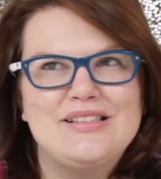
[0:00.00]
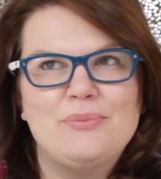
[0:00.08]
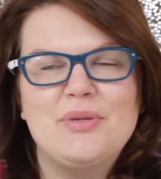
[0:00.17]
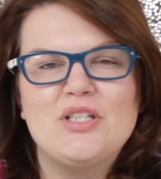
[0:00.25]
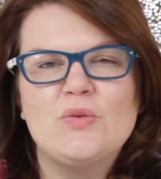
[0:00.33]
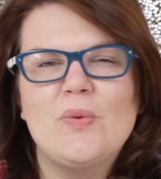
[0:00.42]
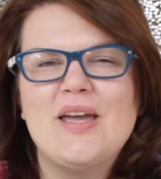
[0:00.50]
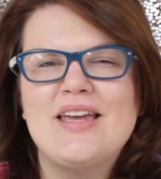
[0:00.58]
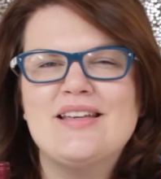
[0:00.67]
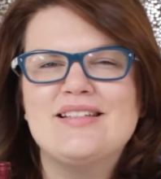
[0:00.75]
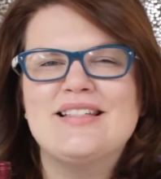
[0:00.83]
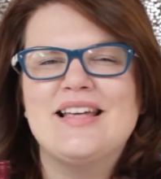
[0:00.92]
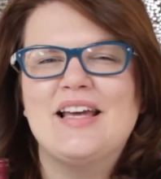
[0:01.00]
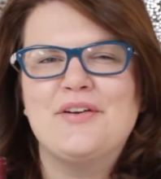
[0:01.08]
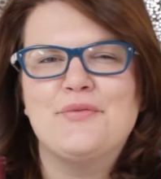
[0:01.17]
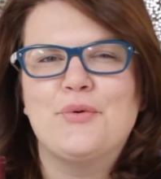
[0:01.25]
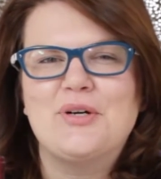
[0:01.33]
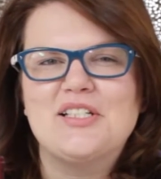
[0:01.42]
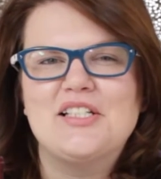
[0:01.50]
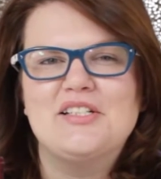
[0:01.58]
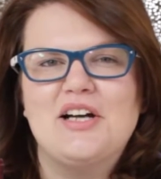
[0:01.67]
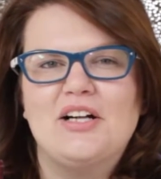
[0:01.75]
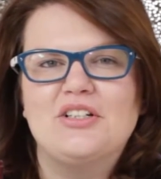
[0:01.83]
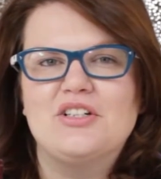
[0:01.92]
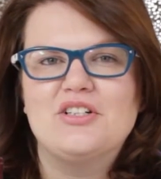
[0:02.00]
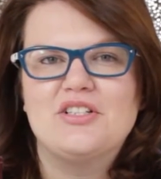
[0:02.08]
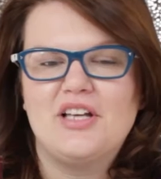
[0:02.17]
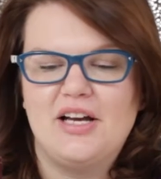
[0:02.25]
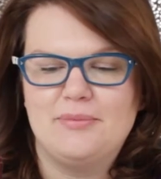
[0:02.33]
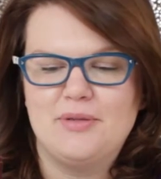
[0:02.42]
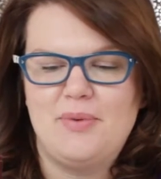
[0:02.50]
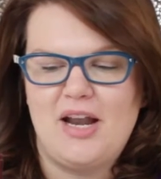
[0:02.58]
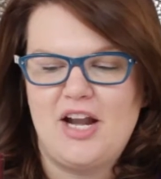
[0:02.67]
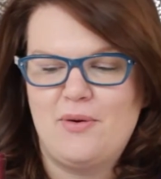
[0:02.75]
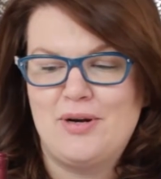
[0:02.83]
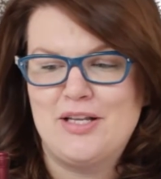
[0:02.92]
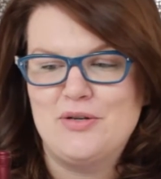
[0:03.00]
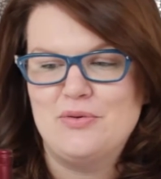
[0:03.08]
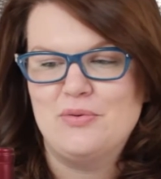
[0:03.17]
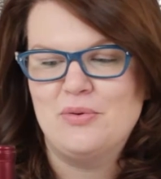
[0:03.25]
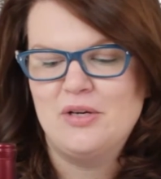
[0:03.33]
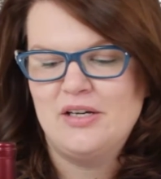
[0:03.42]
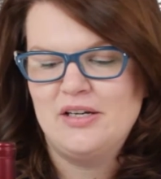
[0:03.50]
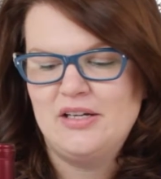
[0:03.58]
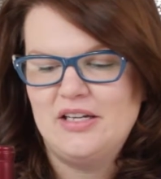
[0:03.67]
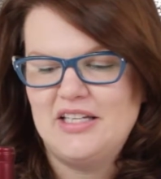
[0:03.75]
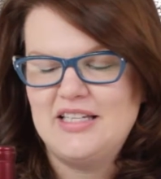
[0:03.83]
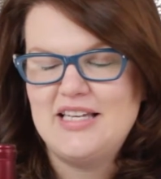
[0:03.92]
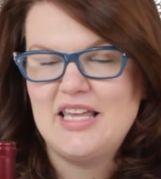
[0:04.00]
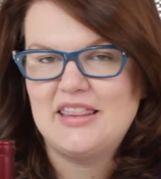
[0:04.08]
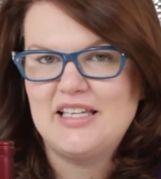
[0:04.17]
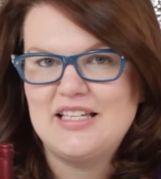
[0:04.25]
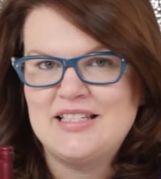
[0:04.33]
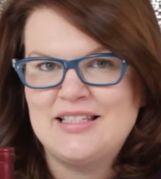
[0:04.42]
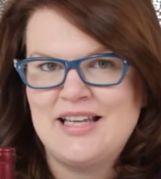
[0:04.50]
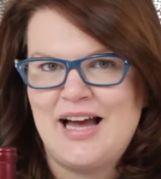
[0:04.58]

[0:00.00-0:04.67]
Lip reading: $10 and $14 depending when you get this.